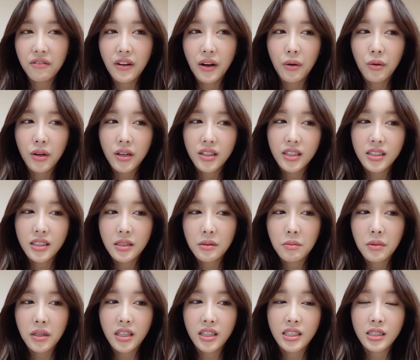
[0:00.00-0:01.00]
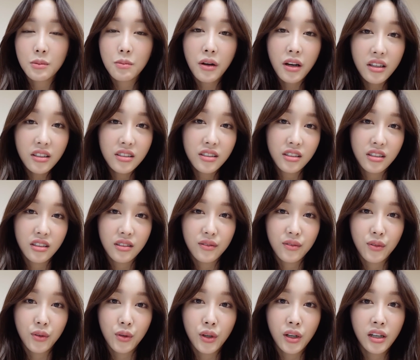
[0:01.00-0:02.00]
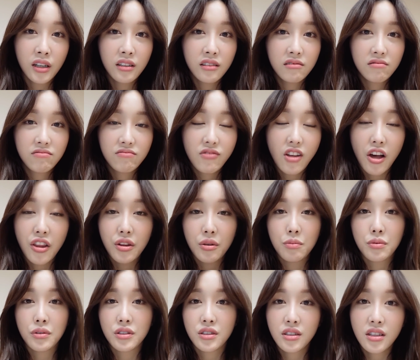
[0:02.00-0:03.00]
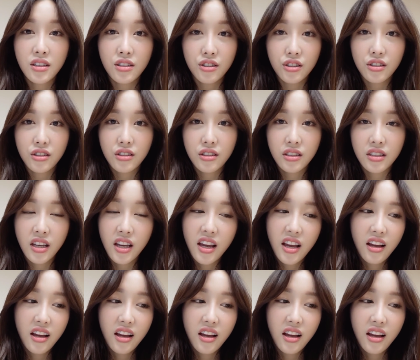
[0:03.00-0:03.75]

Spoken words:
I wanted to be sponsored for other procedures,